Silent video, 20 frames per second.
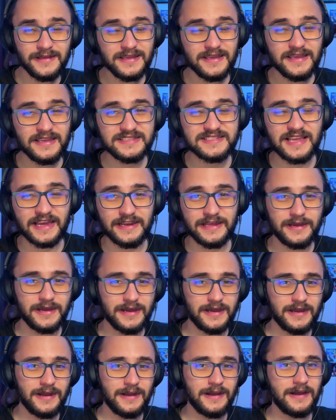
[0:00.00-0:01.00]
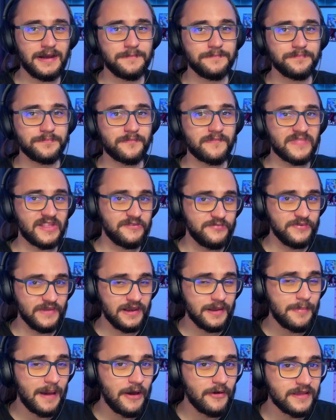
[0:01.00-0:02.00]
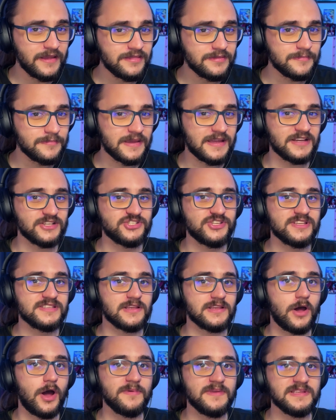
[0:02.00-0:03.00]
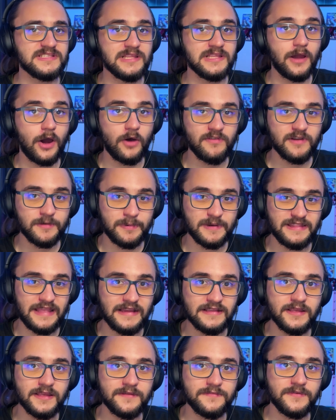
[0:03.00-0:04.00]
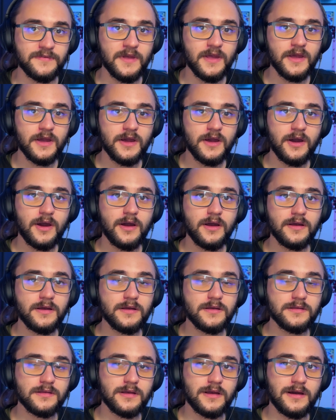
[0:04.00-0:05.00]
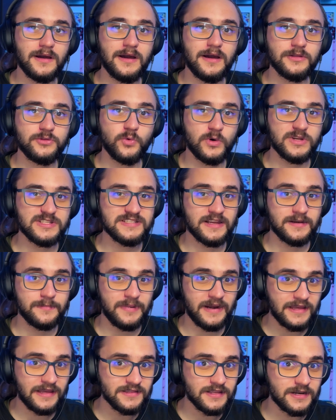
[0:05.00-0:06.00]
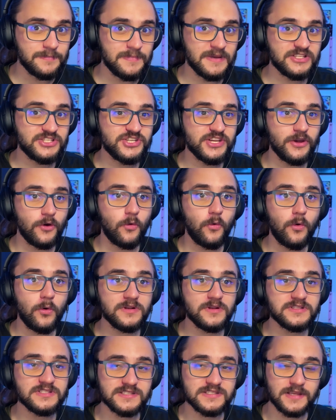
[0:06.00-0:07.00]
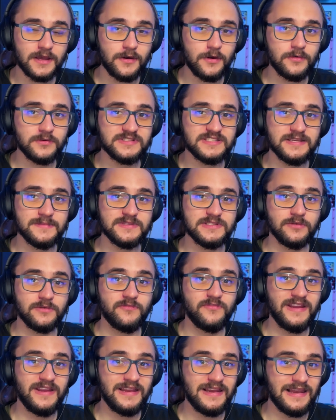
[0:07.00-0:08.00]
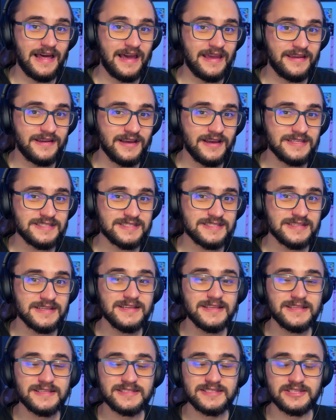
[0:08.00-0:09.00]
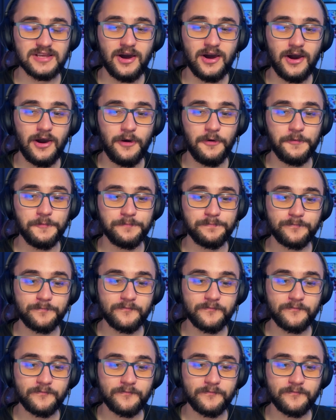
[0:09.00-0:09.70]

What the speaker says: is gonna feel about it, because she's obviously overprotective towards her brother, but she also seems to really like us. So